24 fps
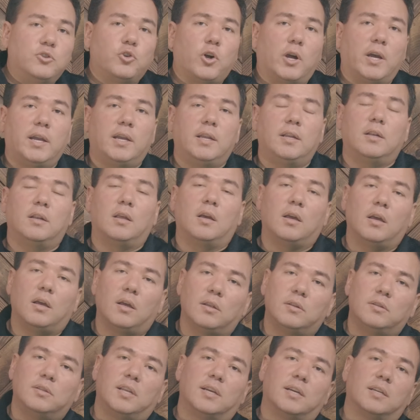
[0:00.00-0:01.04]
train
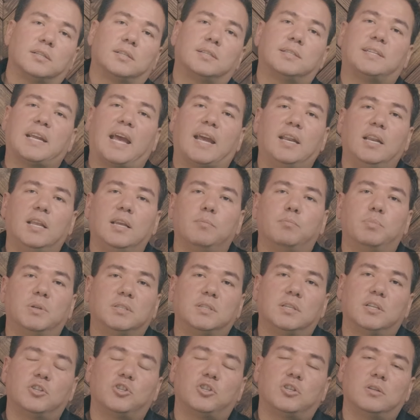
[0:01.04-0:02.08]
the standing
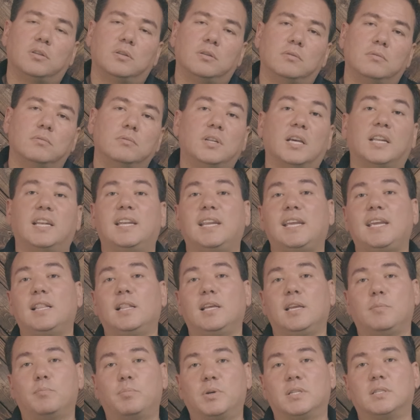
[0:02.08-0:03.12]
position, the
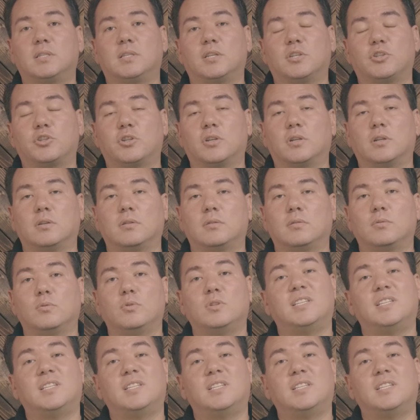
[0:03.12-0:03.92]
kneeling position,